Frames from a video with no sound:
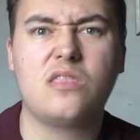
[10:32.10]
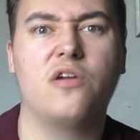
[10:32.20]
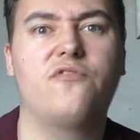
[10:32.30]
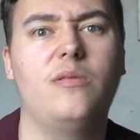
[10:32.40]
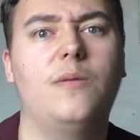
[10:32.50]

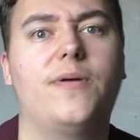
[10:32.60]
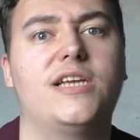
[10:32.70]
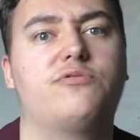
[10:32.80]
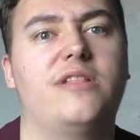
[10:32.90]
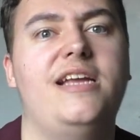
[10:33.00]
from the
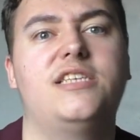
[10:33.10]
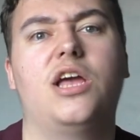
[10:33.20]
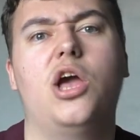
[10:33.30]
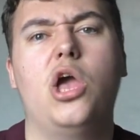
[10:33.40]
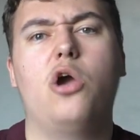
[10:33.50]
press release,
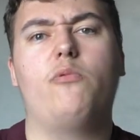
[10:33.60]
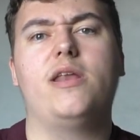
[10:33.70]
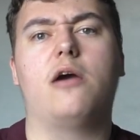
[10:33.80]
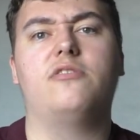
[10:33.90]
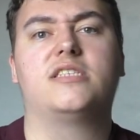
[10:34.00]
we
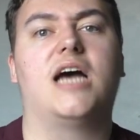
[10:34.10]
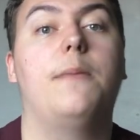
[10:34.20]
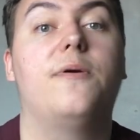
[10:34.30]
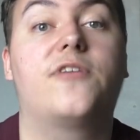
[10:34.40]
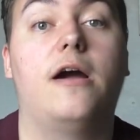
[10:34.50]
know the
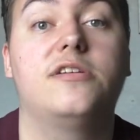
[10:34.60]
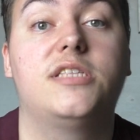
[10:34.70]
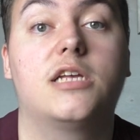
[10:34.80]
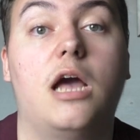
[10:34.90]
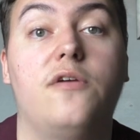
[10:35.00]
type of
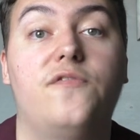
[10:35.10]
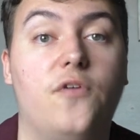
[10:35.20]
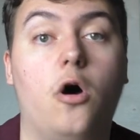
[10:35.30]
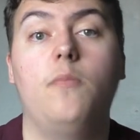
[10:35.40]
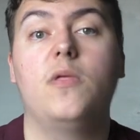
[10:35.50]
coaster they're going
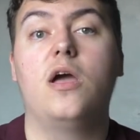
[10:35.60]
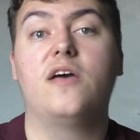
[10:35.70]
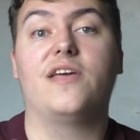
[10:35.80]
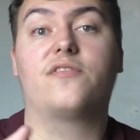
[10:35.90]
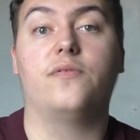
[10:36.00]
for.
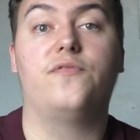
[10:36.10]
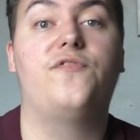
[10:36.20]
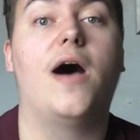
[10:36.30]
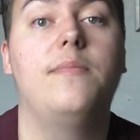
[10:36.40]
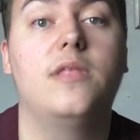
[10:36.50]
They've
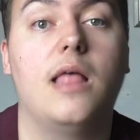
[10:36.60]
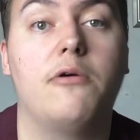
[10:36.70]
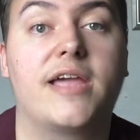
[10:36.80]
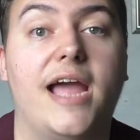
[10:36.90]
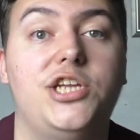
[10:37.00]
confirmed the
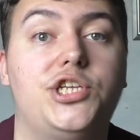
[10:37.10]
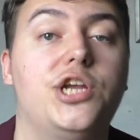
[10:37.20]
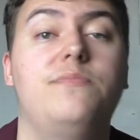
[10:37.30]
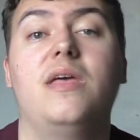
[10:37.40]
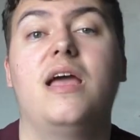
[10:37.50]

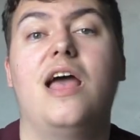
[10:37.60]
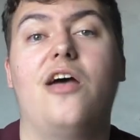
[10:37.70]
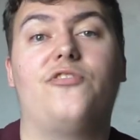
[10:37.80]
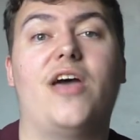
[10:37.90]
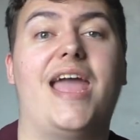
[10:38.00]
location.
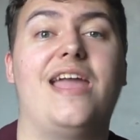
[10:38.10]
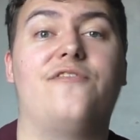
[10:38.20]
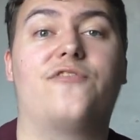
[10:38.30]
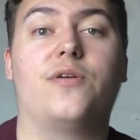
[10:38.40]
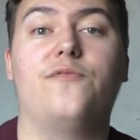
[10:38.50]

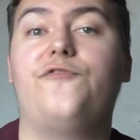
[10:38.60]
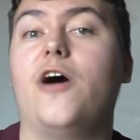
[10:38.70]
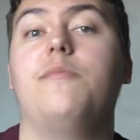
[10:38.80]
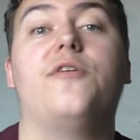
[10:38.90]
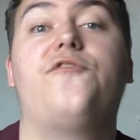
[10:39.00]
They've
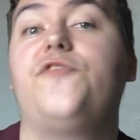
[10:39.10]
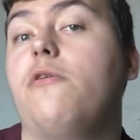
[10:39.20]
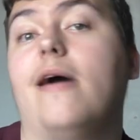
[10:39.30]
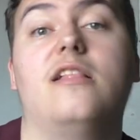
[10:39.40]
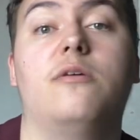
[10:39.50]
confirmed a
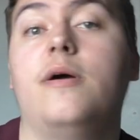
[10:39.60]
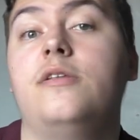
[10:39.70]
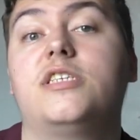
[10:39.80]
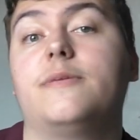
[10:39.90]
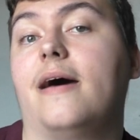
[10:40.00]
few
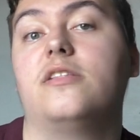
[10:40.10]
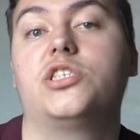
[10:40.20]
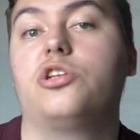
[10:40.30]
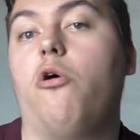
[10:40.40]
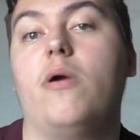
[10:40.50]
elements about the
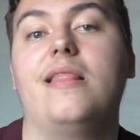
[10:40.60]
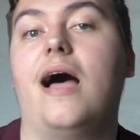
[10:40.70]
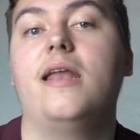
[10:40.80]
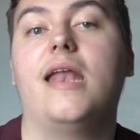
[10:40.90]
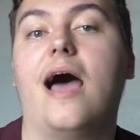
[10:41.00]

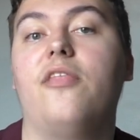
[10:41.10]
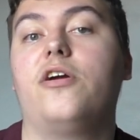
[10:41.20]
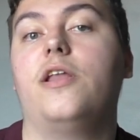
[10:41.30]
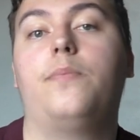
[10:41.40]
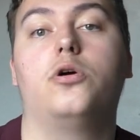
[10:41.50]
storyline and how they're
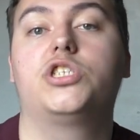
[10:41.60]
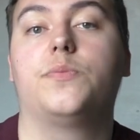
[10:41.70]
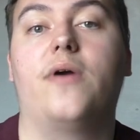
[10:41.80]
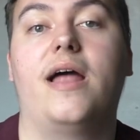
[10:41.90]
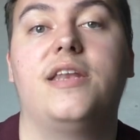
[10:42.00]
going to push the
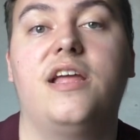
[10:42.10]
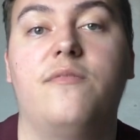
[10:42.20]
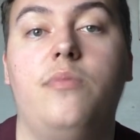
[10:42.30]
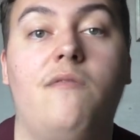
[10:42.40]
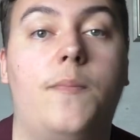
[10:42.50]
branding
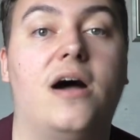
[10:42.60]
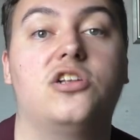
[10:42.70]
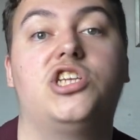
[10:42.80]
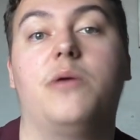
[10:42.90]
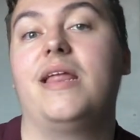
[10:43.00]
of Movie
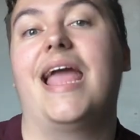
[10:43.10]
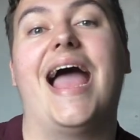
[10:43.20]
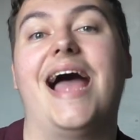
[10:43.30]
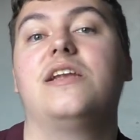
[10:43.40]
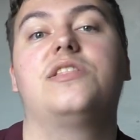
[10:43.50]
Park Germany
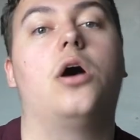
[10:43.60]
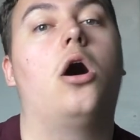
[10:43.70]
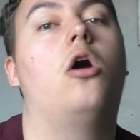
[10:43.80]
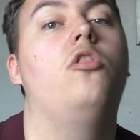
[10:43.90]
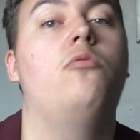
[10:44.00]
and the
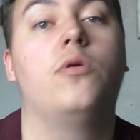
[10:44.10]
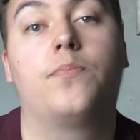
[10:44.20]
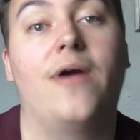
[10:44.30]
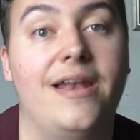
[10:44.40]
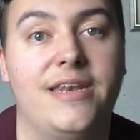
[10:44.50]
Hollywood
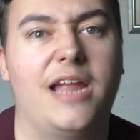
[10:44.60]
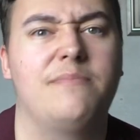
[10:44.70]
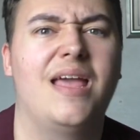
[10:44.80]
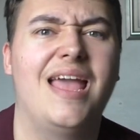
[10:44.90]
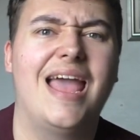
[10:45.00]

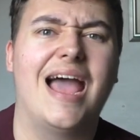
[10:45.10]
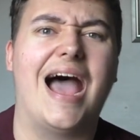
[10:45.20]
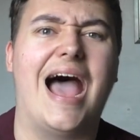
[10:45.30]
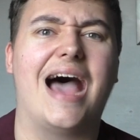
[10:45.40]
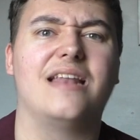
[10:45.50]
branding.
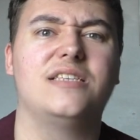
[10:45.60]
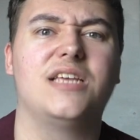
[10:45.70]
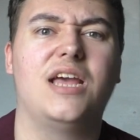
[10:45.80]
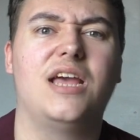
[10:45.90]
And,